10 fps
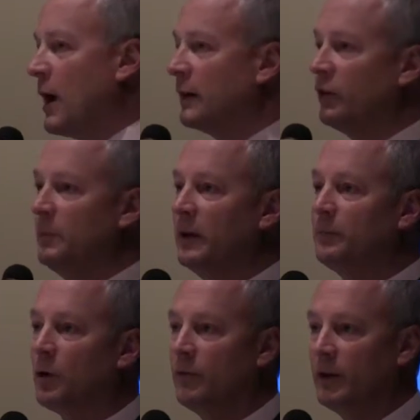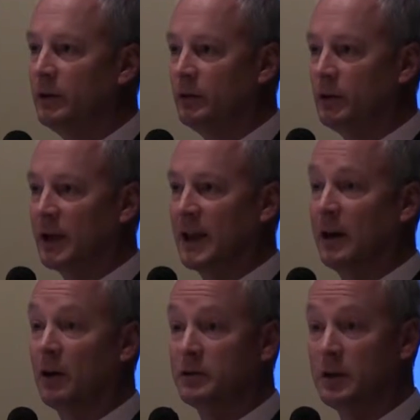Practice makes perfect.
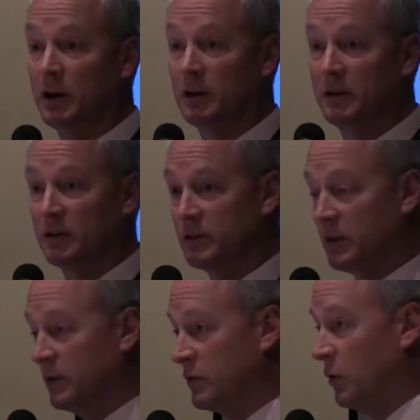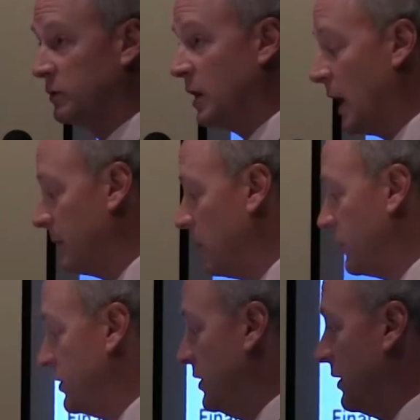Again, on this whole time
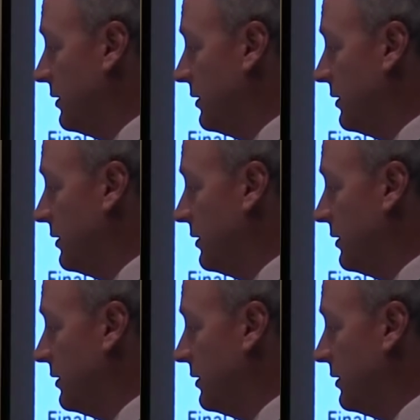question